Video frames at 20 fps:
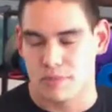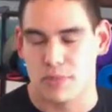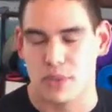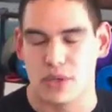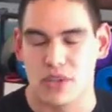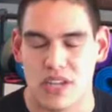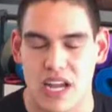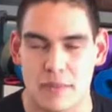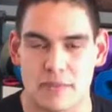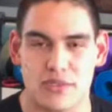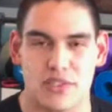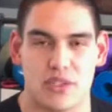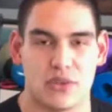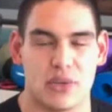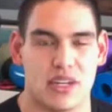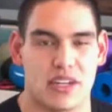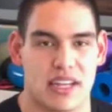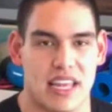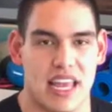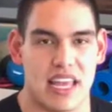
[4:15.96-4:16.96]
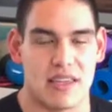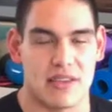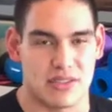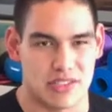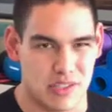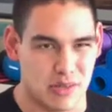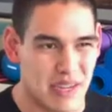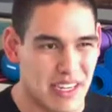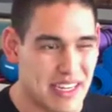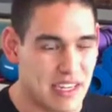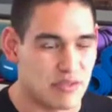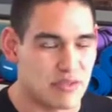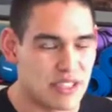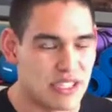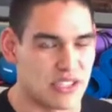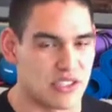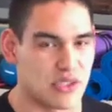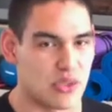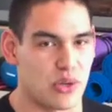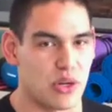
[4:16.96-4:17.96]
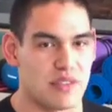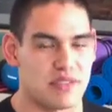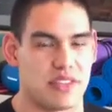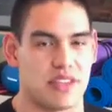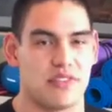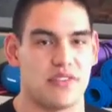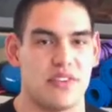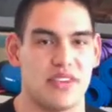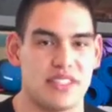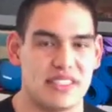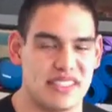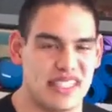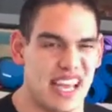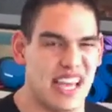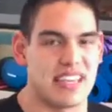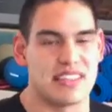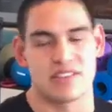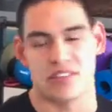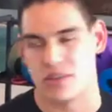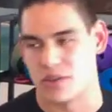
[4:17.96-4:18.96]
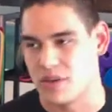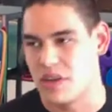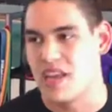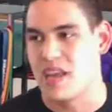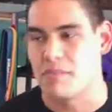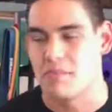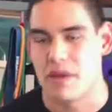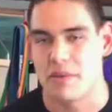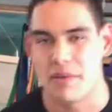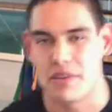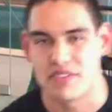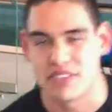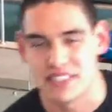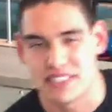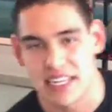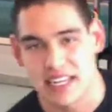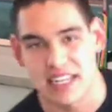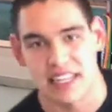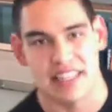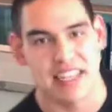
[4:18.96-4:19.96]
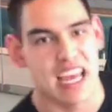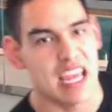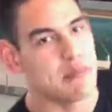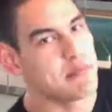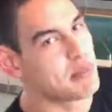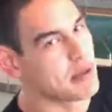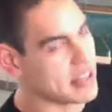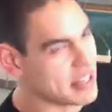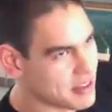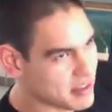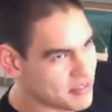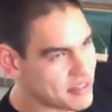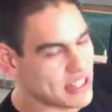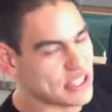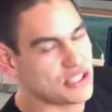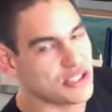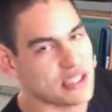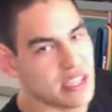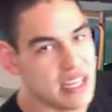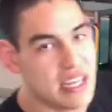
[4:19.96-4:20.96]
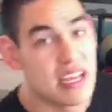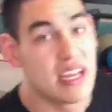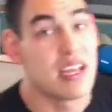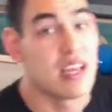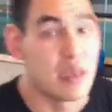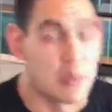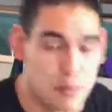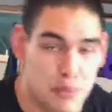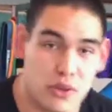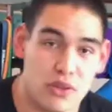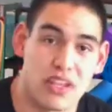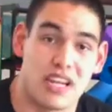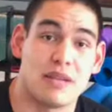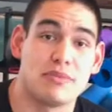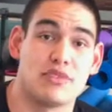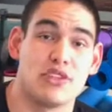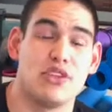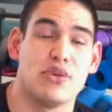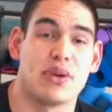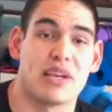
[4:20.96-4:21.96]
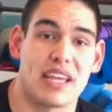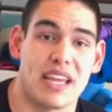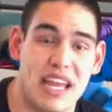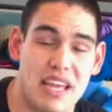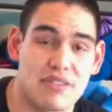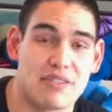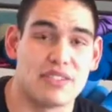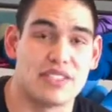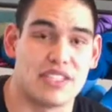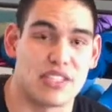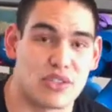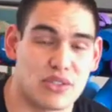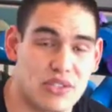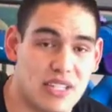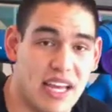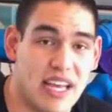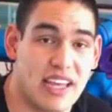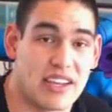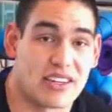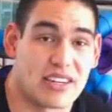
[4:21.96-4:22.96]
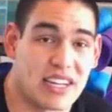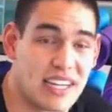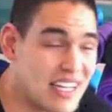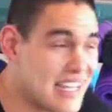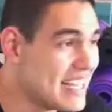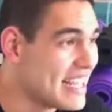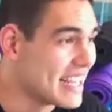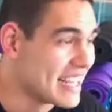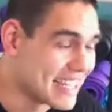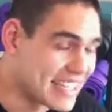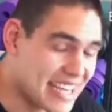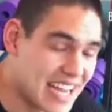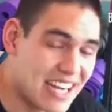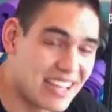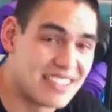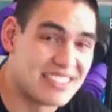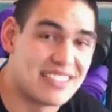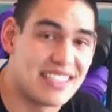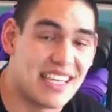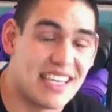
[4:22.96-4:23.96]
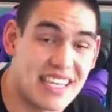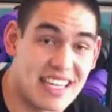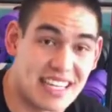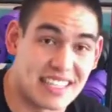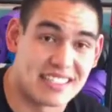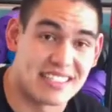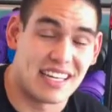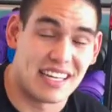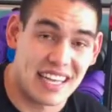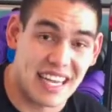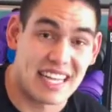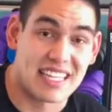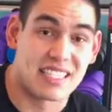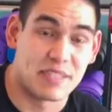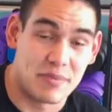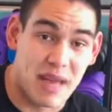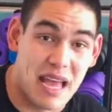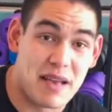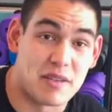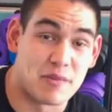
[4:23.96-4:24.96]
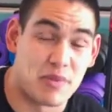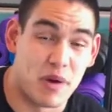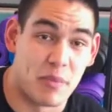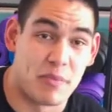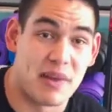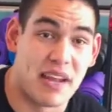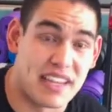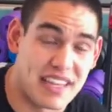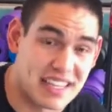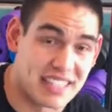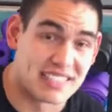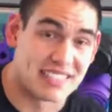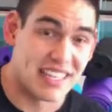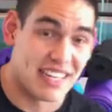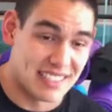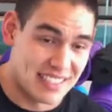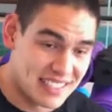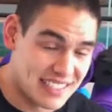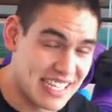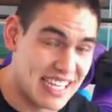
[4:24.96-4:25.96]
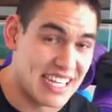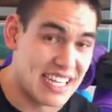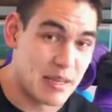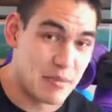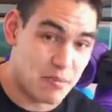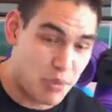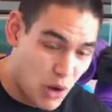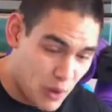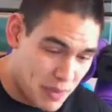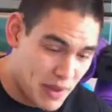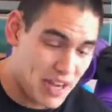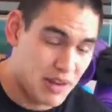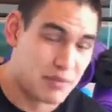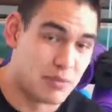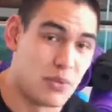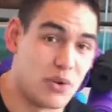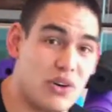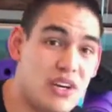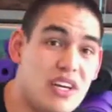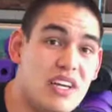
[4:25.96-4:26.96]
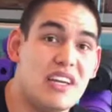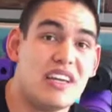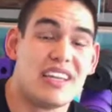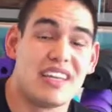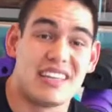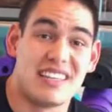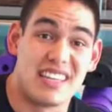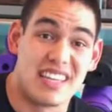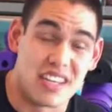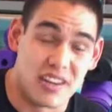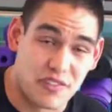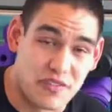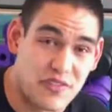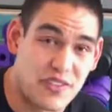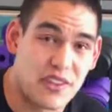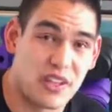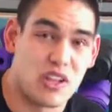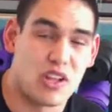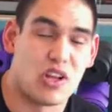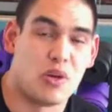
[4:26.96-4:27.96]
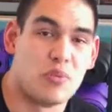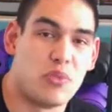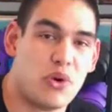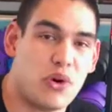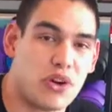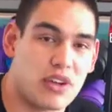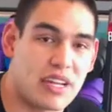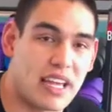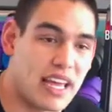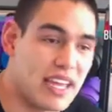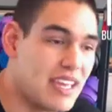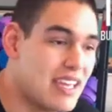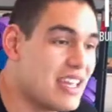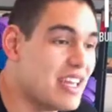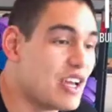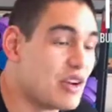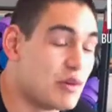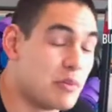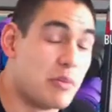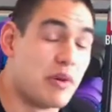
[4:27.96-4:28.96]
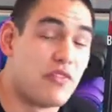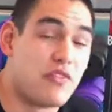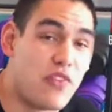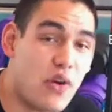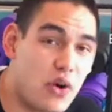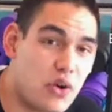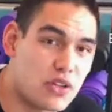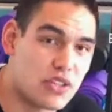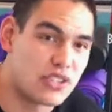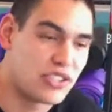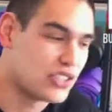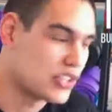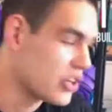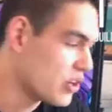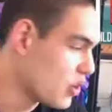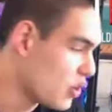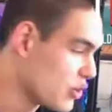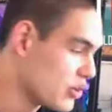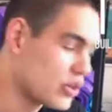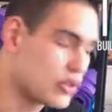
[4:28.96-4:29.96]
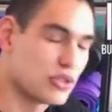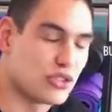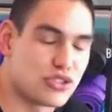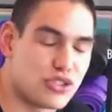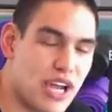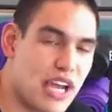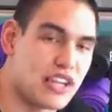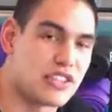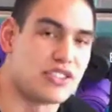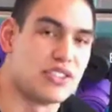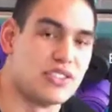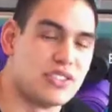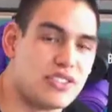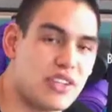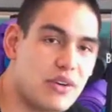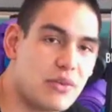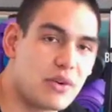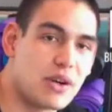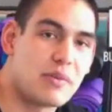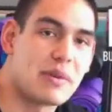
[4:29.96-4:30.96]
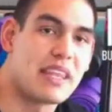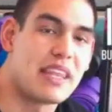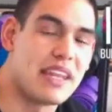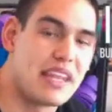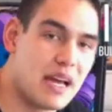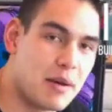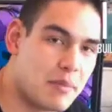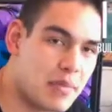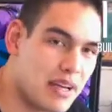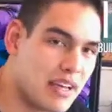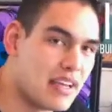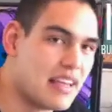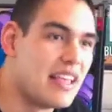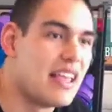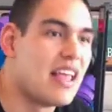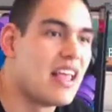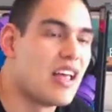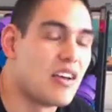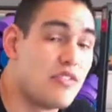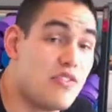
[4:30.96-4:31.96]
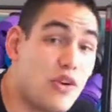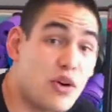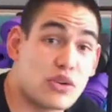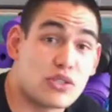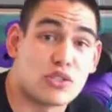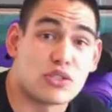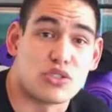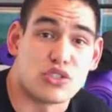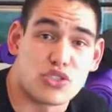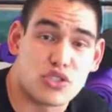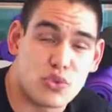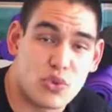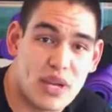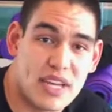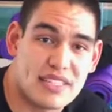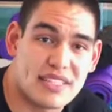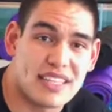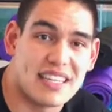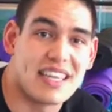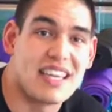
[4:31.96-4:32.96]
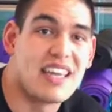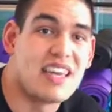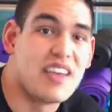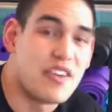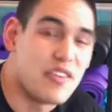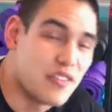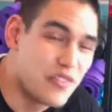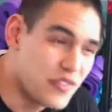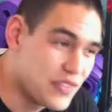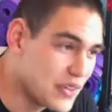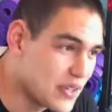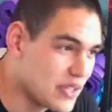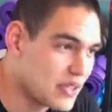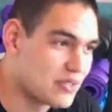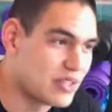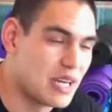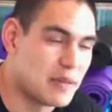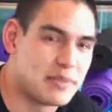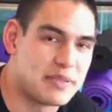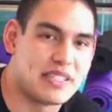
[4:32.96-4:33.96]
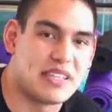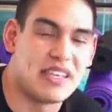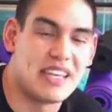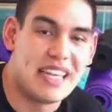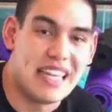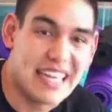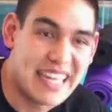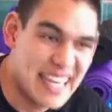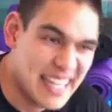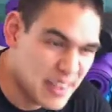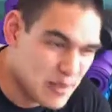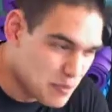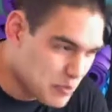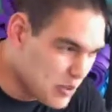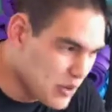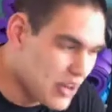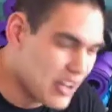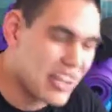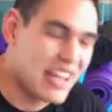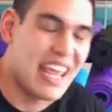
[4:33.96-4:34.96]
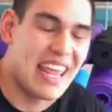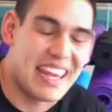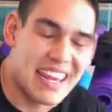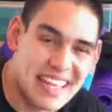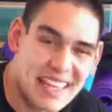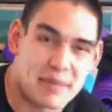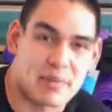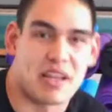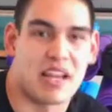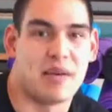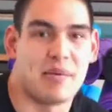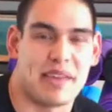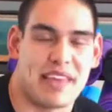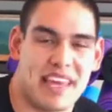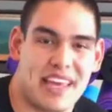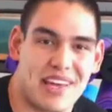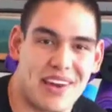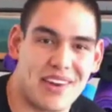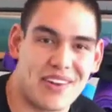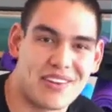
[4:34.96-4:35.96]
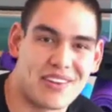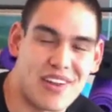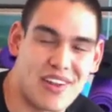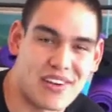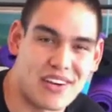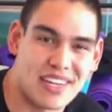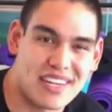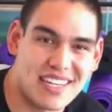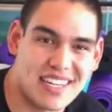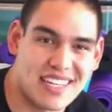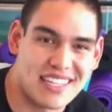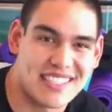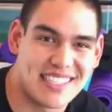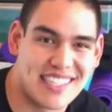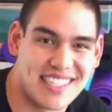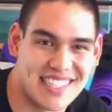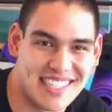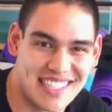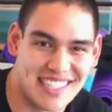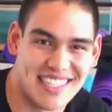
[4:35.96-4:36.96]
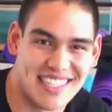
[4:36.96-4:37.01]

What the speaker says: Build up to it, okay? Because you might get really sore after the first day, so maybe every second day, but eventually, build it up to doing it every single day, all right? Guarantee you're gonna start getting some abs popping out. You're gonna start seeing them pop out more. You're gonna feel a lot more, okay? Remember, focus on the contractions. Don't worry about the number. Focus on the squeezing, feel the reps, get the burn, and get them coming out. All right, guys?